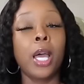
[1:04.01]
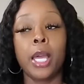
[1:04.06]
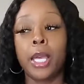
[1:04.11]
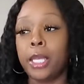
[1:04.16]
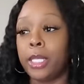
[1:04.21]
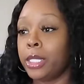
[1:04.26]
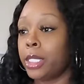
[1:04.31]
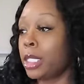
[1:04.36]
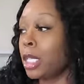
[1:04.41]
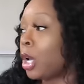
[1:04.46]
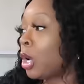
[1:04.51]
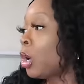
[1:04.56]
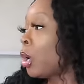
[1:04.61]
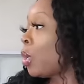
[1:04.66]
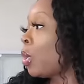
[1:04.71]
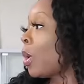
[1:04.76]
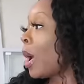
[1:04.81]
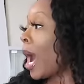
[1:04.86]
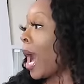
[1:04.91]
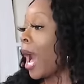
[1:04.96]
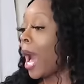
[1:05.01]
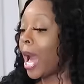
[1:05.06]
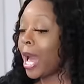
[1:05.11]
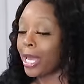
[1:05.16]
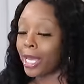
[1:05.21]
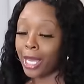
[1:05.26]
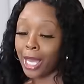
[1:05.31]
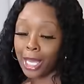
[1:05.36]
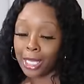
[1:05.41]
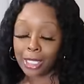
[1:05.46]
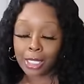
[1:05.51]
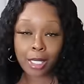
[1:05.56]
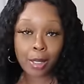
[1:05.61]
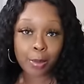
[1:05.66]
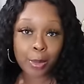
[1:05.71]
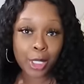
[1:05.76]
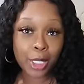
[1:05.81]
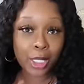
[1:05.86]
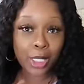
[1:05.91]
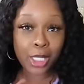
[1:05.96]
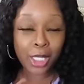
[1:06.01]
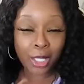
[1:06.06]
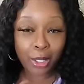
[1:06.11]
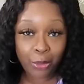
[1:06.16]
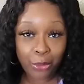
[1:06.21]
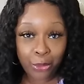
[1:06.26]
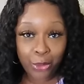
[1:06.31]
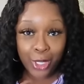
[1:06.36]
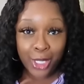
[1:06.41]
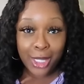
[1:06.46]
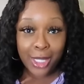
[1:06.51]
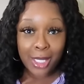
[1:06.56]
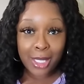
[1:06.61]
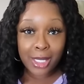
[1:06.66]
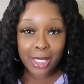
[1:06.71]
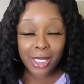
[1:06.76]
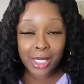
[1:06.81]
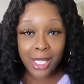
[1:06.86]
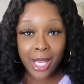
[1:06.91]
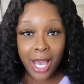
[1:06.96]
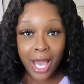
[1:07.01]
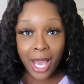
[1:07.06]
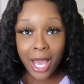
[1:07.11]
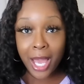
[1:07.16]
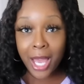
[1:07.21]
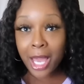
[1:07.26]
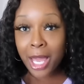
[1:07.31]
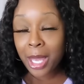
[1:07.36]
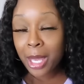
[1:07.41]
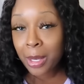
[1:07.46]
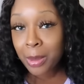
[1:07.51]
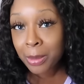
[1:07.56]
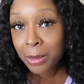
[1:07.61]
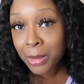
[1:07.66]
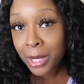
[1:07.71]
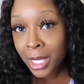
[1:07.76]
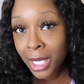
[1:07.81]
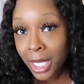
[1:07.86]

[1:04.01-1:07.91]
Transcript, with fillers: And so I got something different this time.